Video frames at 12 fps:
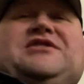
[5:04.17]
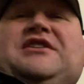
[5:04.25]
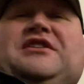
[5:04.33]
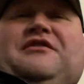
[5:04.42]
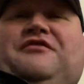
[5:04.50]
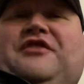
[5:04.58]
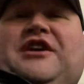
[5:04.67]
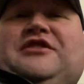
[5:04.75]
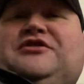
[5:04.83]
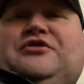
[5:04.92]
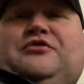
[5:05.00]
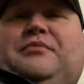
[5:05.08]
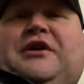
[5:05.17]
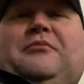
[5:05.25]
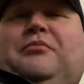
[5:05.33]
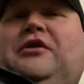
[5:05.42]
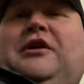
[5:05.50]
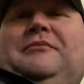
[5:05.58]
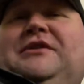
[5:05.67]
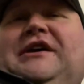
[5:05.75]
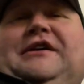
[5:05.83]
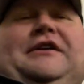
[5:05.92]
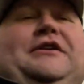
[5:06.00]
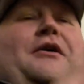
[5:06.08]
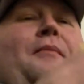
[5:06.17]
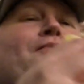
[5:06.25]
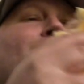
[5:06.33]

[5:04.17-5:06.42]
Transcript: thing could feed two people, I'm telling you.